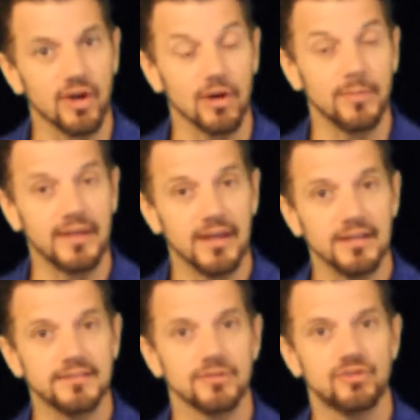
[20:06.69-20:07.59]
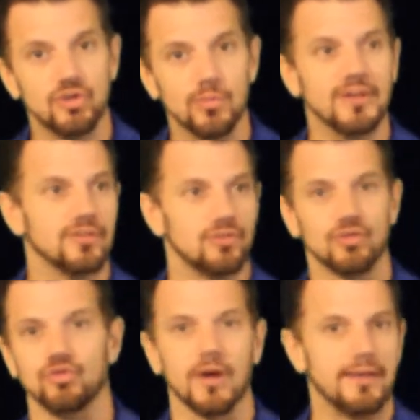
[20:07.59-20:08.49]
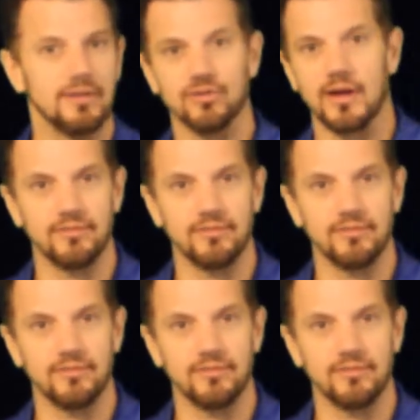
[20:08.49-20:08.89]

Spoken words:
car because there's too much of just driving.